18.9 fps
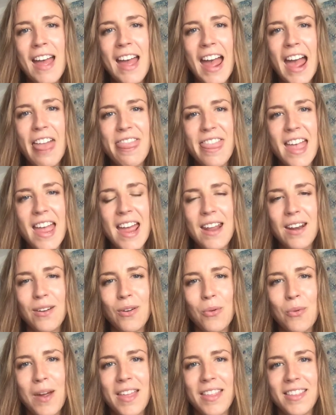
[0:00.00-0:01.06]
And then
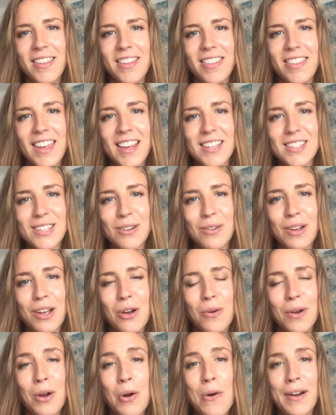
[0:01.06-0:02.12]
when things don't
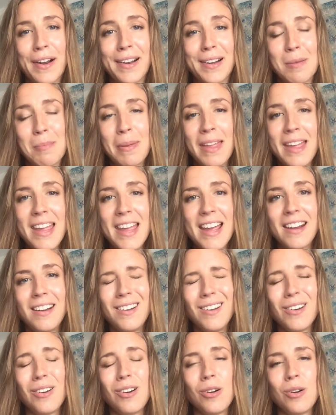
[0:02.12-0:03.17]
go according to plan
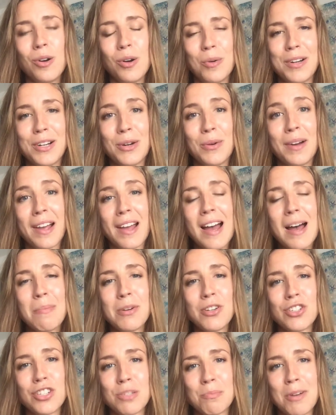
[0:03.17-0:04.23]
or we don't
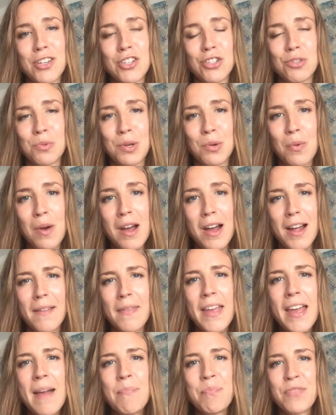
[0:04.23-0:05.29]
accomplish as much as we want,
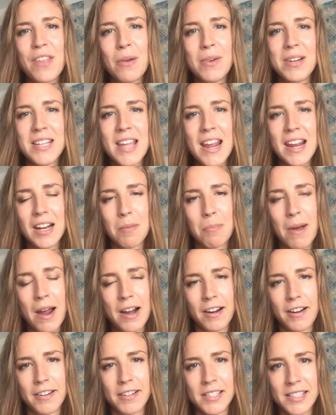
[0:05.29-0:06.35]
then we take it upon
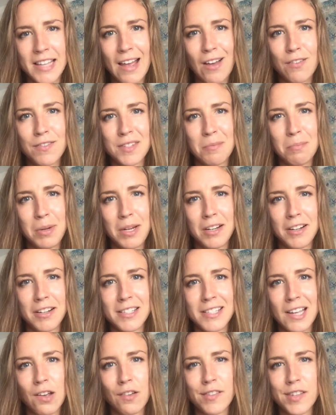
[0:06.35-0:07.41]
ourselves and beat
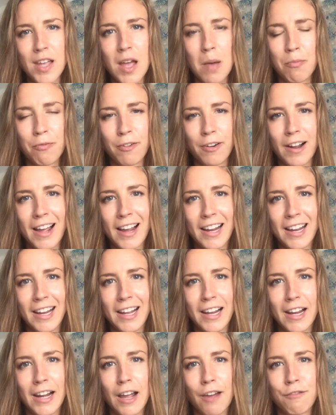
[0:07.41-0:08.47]
ourselves up for not getting
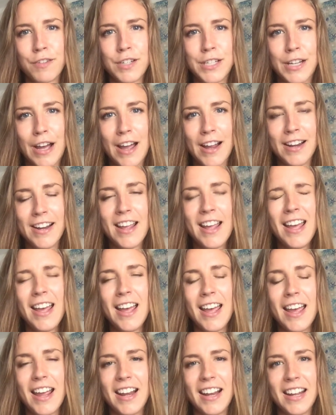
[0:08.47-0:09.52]
enough done.
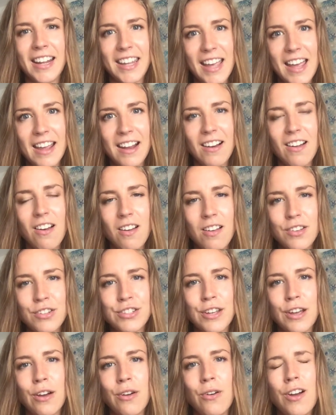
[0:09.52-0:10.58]
And again,
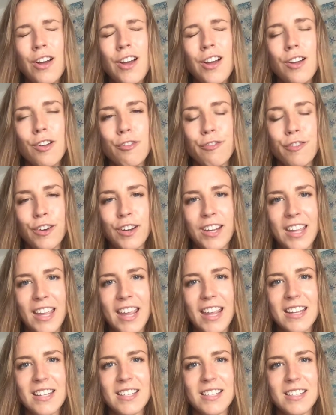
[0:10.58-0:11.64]
also
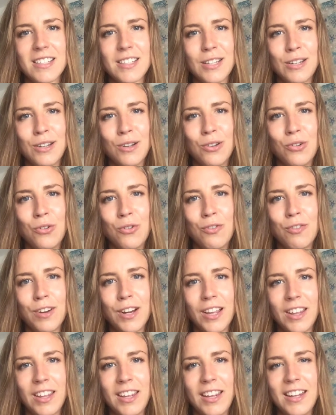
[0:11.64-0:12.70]
forget to
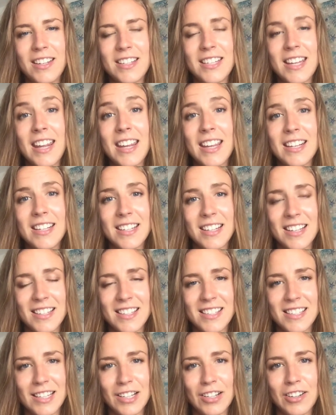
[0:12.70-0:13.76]
really take into
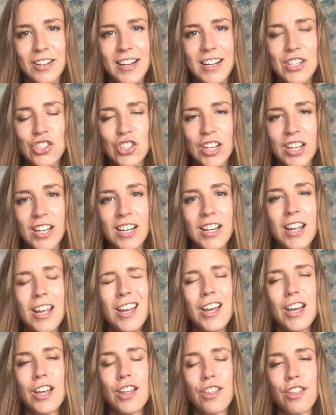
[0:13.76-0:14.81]
consideration
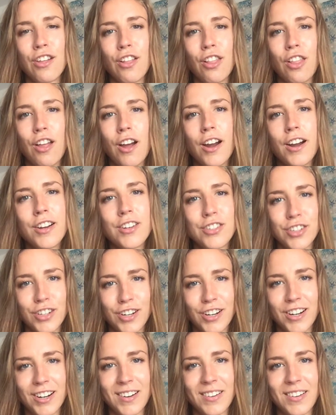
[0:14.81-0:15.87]
the
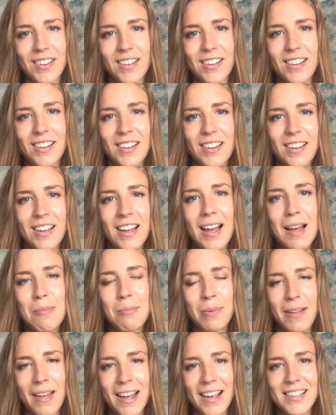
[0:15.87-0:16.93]
larger
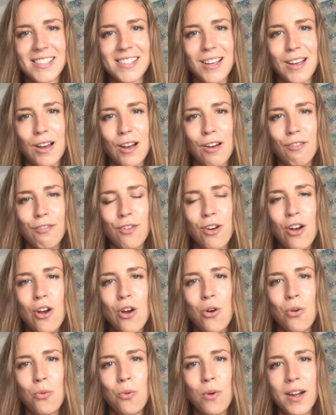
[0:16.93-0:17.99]
complex of
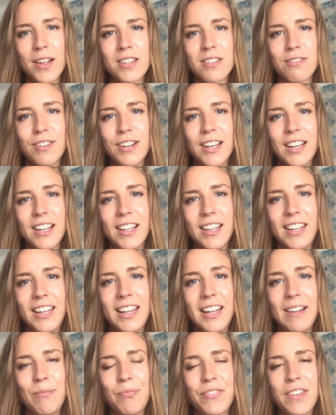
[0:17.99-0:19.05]
what's
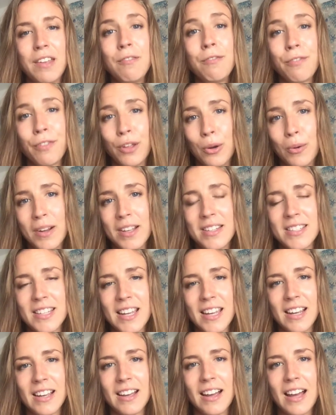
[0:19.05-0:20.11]
really
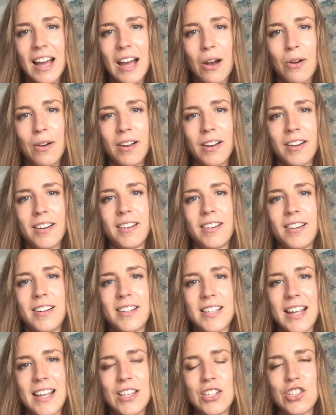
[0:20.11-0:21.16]
influencing our
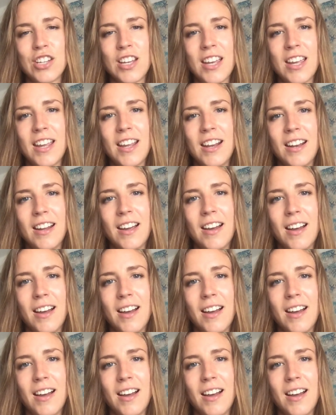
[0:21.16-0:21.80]
attention,